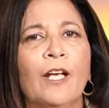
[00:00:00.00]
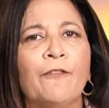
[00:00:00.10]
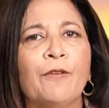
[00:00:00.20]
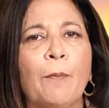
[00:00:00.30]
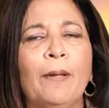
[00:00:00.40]

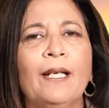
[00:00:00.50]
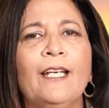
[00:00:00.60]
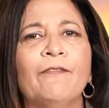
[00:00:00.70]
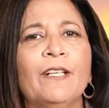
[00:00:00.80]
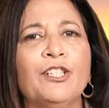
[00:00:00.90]
If you
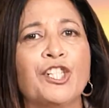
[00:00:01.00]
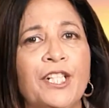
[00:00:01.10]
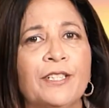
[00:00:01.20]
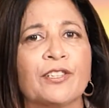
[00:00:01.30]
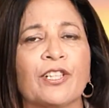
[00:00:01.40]
believe in
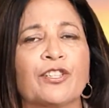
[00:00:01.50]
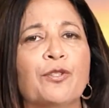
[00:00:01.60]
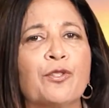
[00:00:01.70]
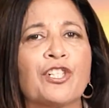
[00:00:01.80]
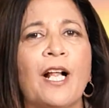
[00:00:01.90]
Jesus,
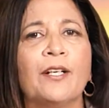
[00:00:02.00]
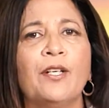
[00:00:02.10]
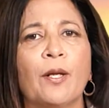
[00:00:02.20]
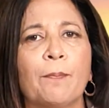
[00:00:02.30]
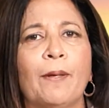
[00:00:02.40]
you shall
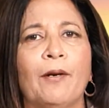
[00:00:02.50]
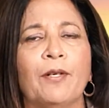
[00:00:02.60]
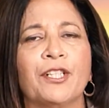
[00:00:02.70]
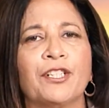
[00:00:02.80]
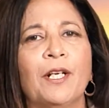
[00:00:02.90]
not
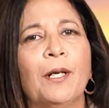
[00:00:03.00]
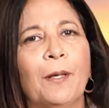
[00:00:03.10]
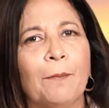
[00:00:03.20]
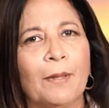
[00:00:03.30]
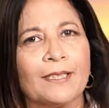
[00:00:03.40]
perish,
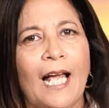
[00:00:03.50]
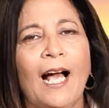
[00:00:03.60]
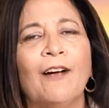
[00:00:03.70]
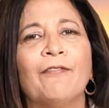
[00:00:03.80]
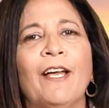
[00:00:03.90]
but
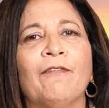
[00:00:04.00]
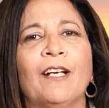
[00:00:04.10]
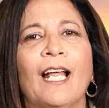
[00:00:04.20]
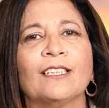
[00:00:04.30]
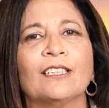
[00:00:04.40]
have
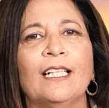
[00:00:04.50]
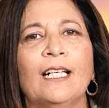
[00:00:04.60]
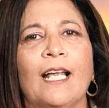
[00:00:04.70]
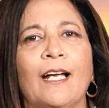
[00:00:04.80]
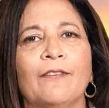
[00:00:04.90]
everlasting
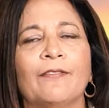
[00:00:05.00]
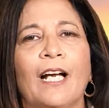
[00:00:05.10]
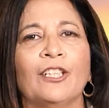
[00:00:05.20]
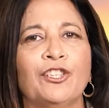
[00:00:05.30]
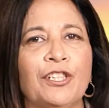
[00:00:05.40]
life.
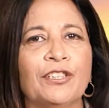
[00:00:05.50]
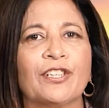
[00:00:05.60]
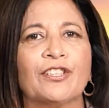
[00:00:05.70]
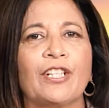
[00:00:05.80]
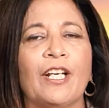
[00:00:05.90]
And
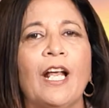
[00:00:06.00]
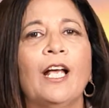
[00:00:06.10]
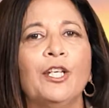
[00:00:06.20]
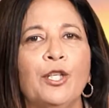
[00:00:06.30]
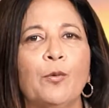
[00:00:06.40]
Jesus said,
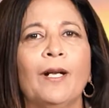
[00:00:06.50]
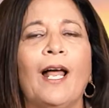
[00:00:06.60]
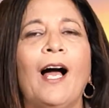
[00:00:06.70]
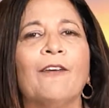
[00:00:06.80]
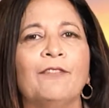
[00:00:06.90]
you will
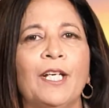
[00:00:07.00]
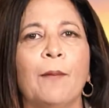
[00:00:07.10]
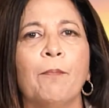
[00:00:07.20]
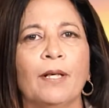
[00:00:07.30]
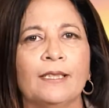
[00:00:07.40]
have the
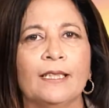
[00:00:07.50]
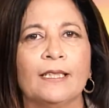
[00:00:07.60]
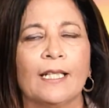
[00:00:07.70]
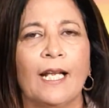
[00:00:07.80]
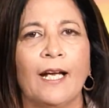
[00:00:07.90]

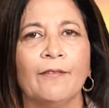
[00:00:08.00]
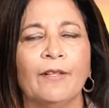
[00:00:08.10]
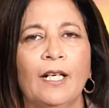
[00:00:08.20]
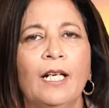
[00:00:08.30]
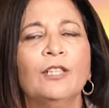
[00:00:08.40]
abundant life.
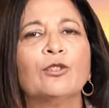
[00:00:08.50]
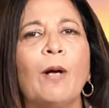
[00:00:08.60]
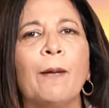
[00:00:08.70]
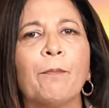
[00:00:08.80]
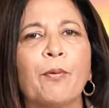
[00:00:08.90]
So
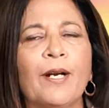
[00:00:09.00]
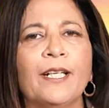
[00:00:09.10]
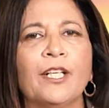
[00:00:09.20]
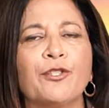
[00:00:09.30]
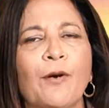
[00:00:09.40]
I
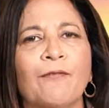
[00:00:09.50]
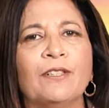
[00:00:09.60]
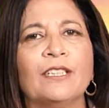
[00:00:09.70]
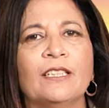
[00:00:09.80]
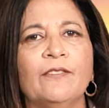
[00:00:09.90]
pray that you have
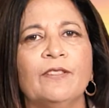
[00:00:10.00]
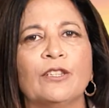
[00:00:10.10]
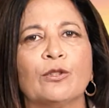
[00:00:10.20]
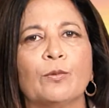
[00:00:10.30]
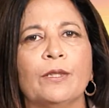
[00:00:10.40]
received
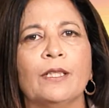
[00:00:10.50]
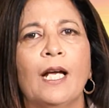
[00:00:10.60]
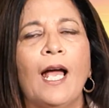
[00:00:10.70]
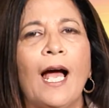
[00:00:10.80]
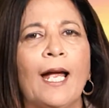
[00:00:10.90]
this word.
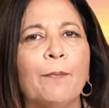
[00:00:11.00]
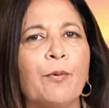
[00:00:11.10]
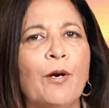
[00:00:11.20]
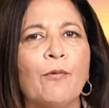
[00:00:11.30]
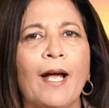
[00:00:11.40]
I
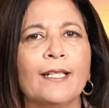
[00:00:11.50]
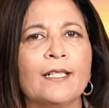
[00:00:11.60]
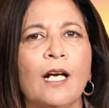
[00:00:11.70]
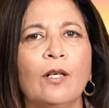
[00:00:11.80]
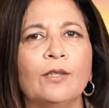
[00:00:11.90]
pray right
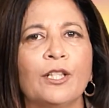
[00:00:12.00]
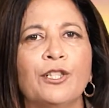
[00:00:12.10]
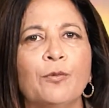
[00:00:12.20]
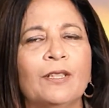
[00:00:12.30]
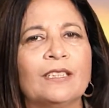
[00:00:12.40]
now
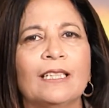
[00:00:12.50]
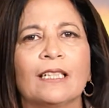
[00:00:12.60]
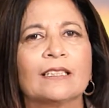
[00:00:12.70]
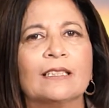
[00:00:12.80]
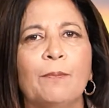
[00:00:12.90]
that you will say
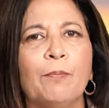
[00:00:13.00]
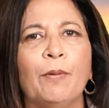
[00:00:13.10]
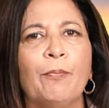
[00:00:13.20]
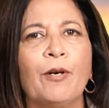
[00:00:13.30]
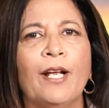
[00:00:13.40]
a
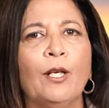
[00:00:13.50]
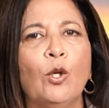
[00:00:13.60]
simple prayer.